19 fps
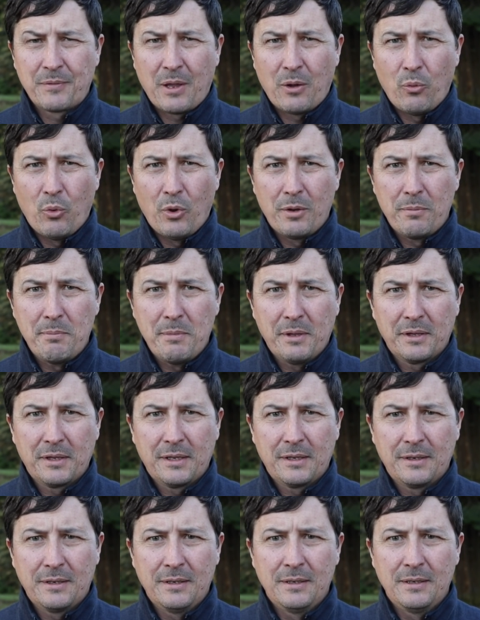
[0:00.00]
that one
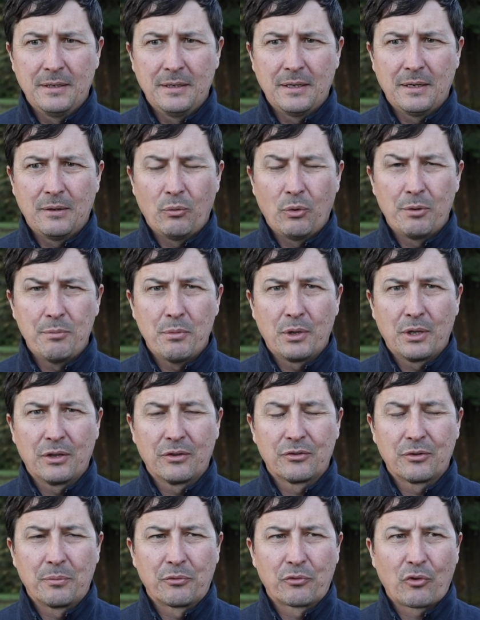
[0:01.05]
million one million
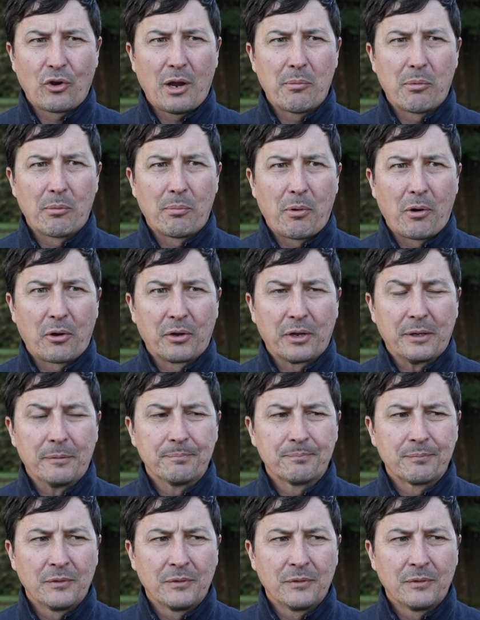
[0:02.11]
subscriber party.